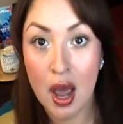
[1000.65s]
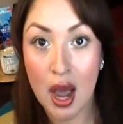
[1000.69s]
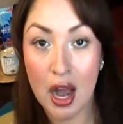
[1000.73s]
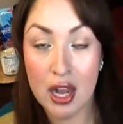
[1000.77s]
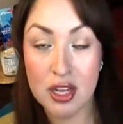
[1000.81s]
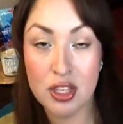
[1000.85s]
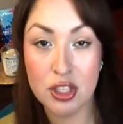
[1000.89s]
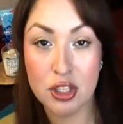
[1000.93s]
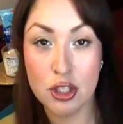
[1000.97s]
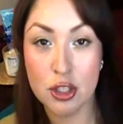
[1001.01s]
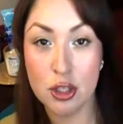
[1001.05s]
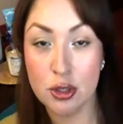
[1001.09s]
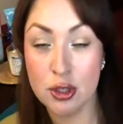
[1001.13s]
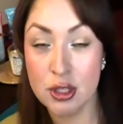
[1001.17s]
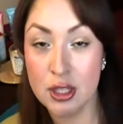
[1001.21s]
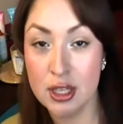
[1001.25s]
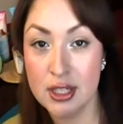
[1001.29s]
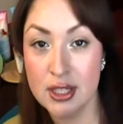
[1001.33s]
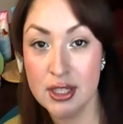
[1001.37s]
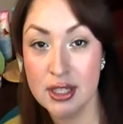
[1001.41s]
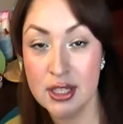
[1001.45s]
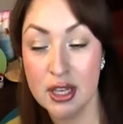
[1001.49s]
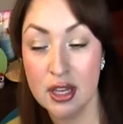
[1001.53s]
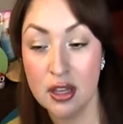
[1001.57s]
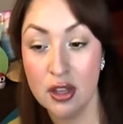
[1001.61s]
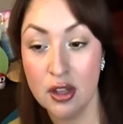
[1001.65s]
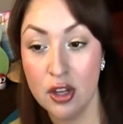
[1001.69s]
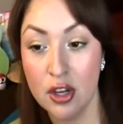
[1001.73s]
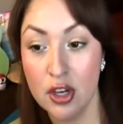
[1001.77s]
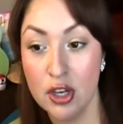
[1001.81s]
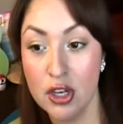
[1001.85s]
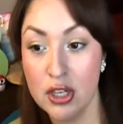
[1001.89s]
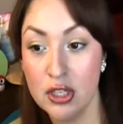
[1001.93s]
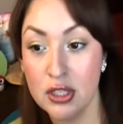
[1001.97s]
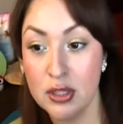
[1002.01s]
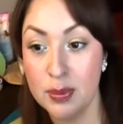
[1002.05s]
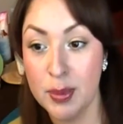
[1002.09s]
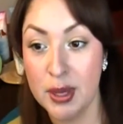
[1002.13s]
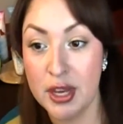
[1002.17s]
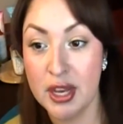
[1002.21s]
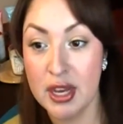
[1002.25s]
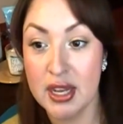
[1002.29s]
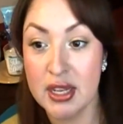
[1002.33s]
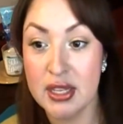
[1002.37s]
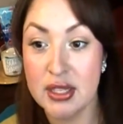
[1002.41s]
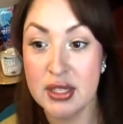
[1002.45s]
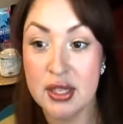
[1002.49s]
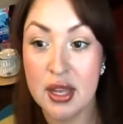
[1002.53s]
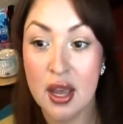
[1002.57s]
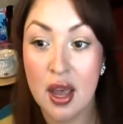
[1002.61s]
I just use concealers
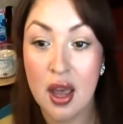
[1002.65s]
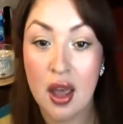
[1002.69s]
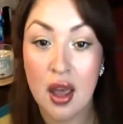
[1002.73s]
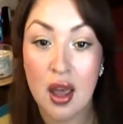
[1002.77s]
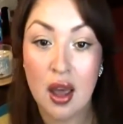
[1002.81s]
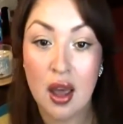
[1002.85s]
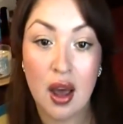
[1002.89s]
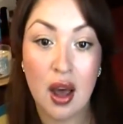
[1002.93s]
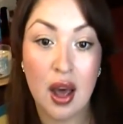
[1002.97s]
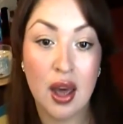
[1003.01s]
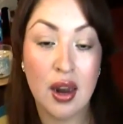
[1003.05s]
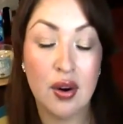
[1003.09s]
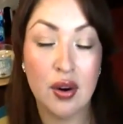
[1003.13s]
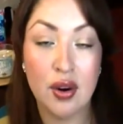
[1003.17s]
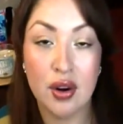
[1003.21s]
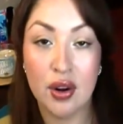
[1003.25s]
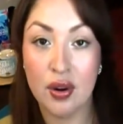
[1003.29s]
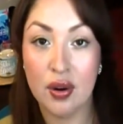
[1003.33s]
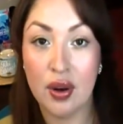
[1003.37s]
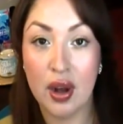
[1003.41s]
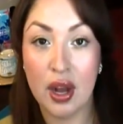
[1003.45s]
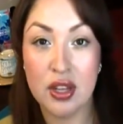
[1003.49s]
because I don't know.